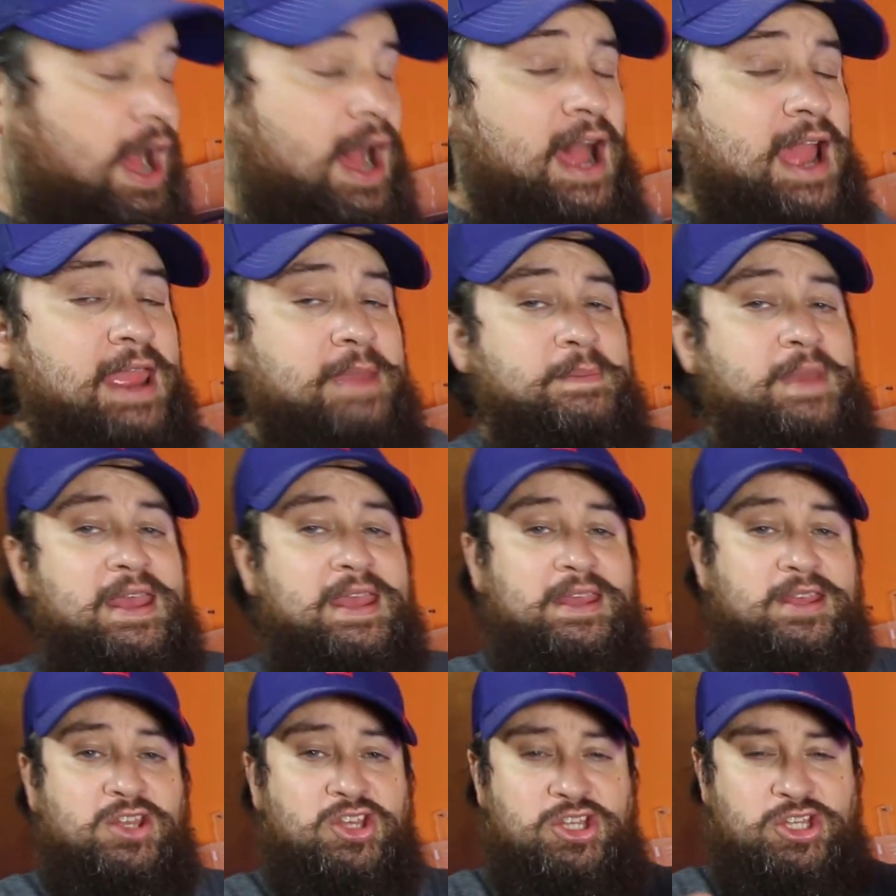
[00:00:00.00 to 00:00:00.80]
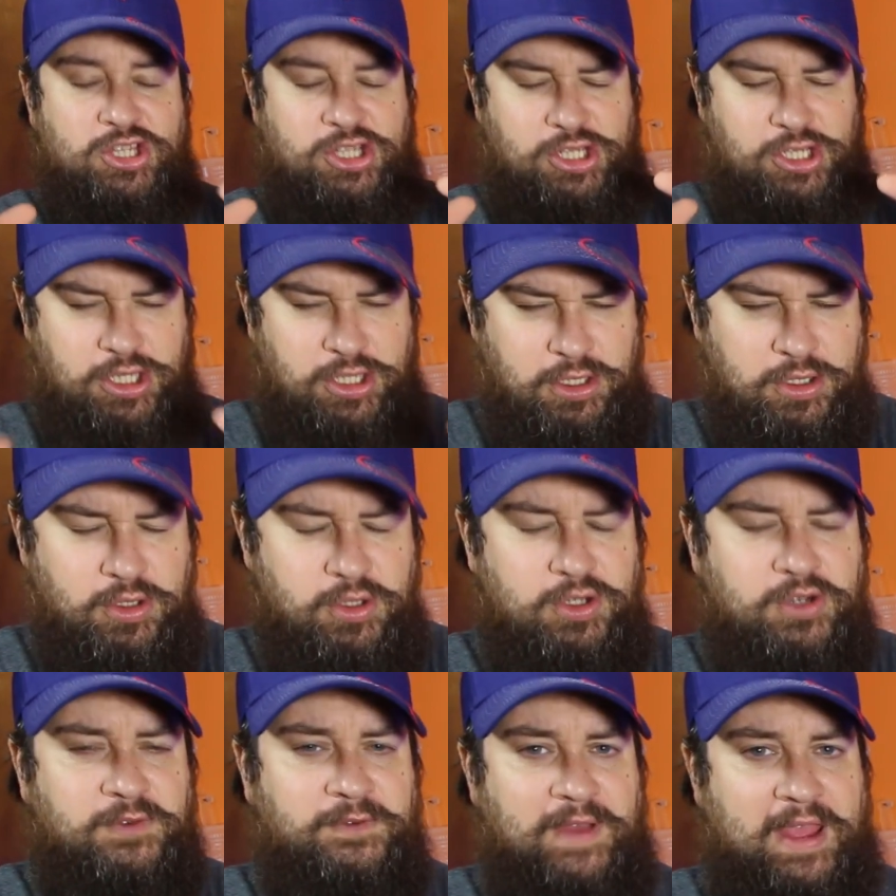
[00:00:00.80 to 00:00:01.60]
I'm a
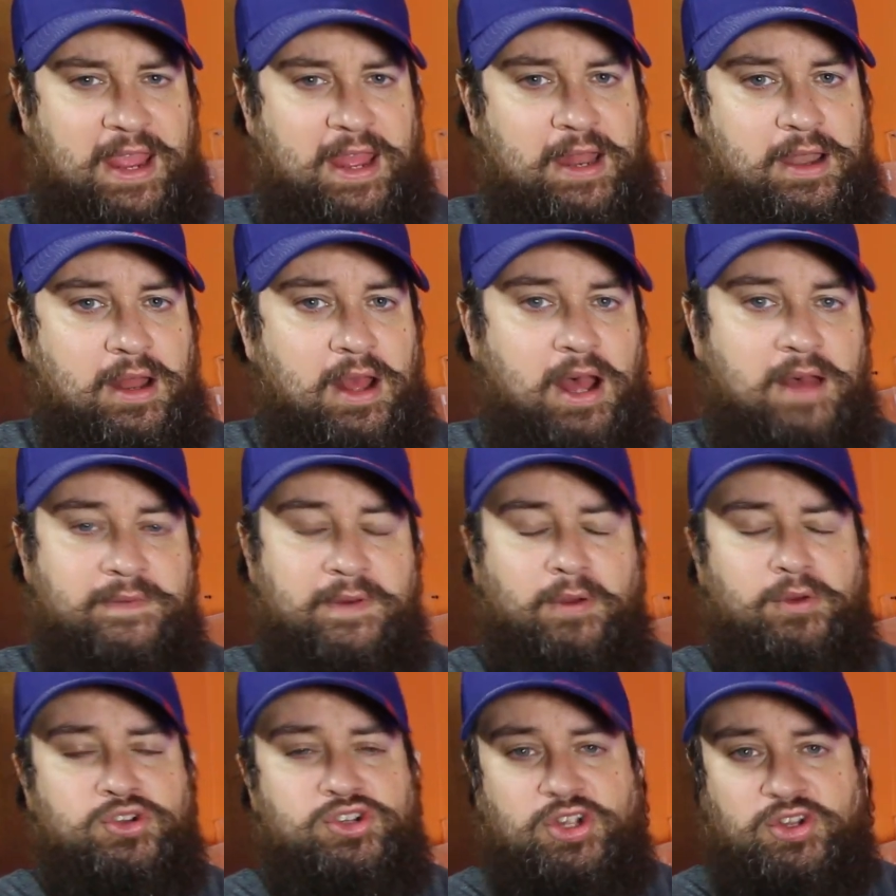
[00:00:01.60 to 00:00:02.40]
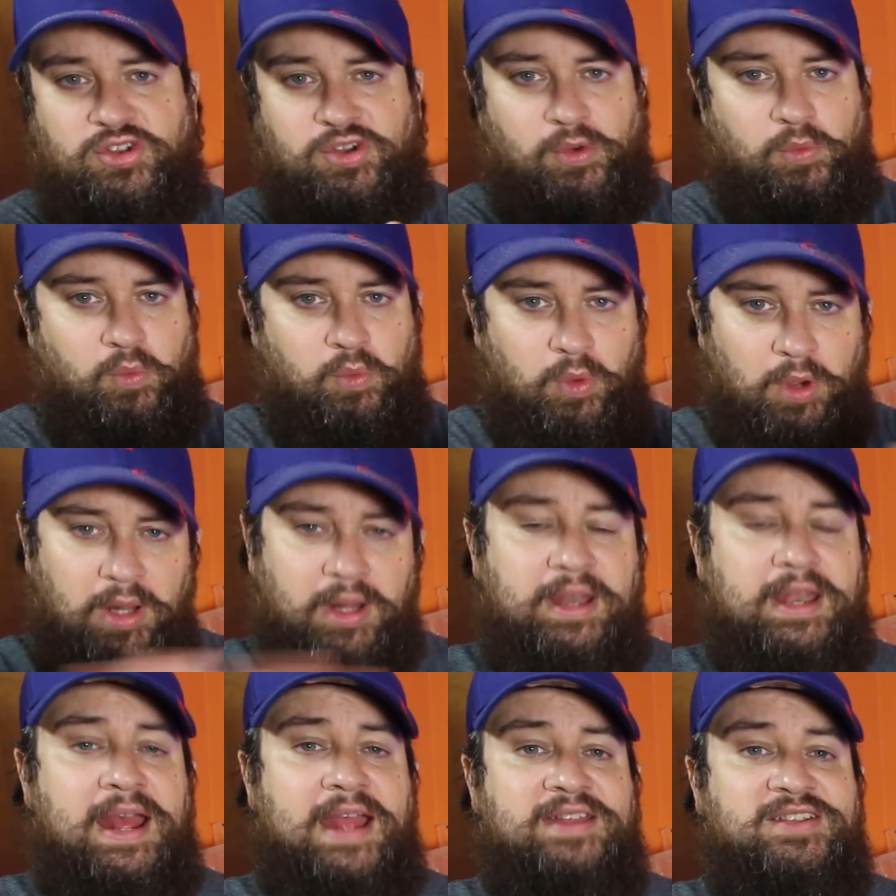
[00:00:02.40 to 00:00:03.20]
huge fan of a, just a
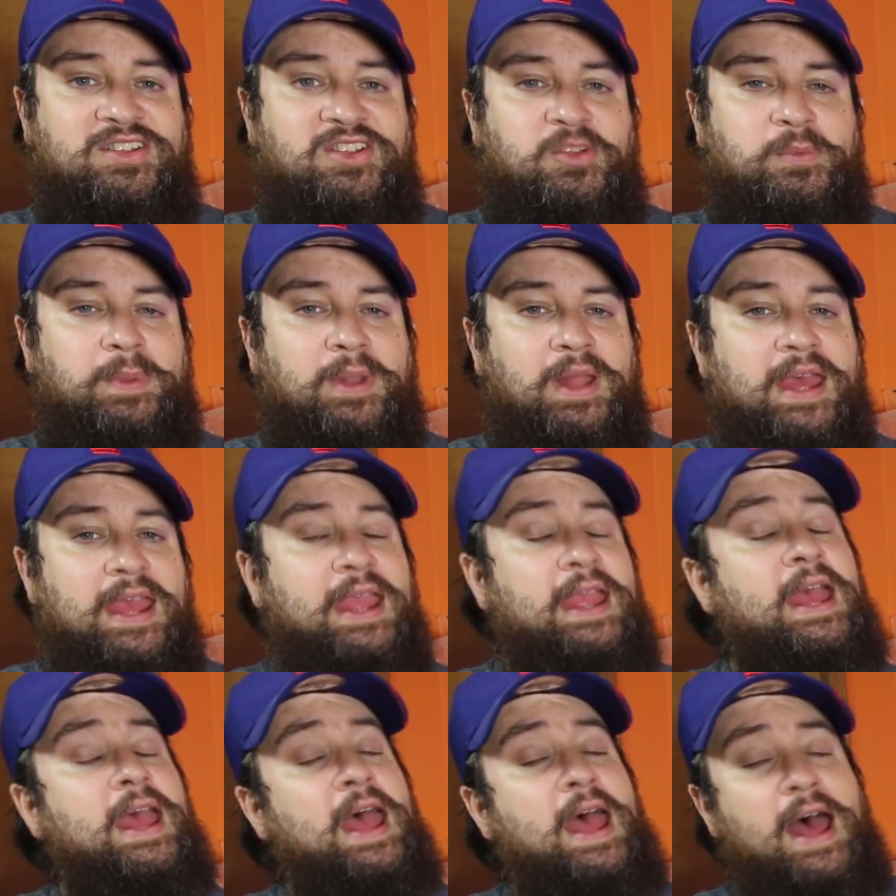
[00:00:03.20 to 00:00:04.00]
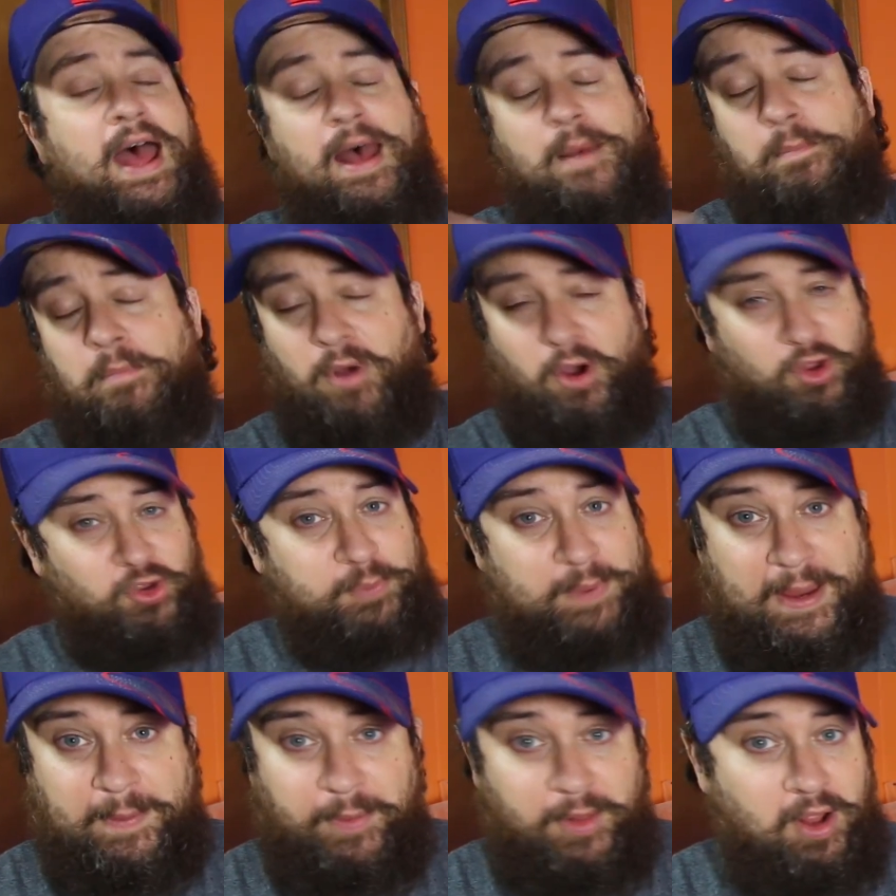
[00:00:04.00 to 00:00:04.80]
really nice display. Most
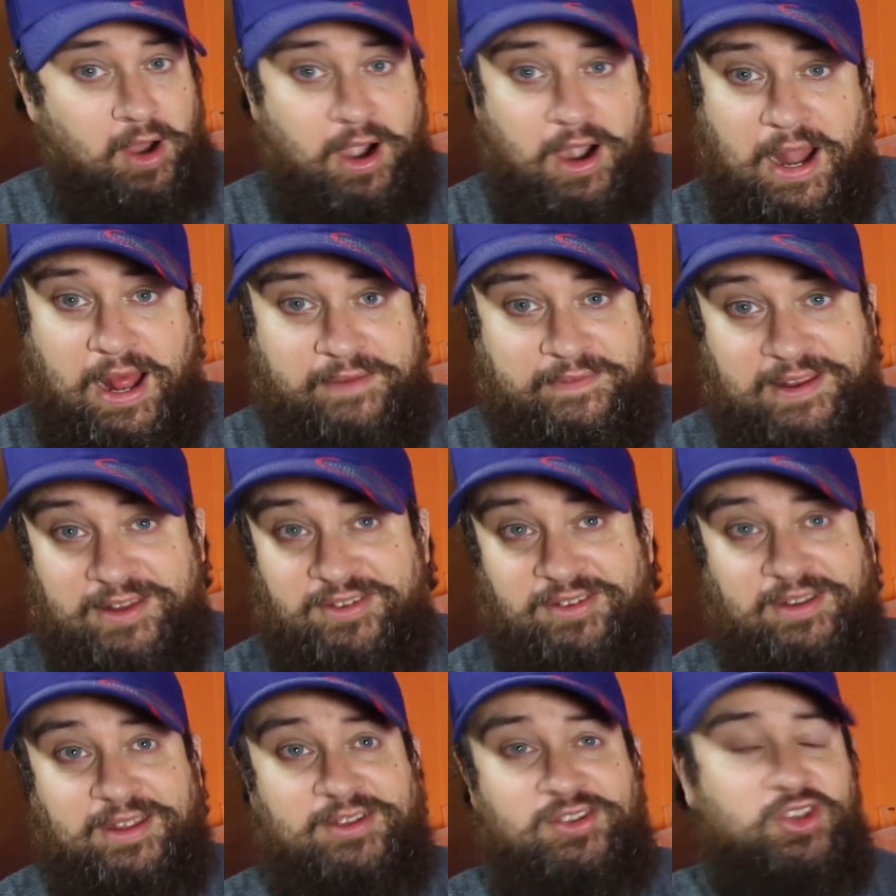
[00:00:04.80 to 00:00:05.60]
people are obviously.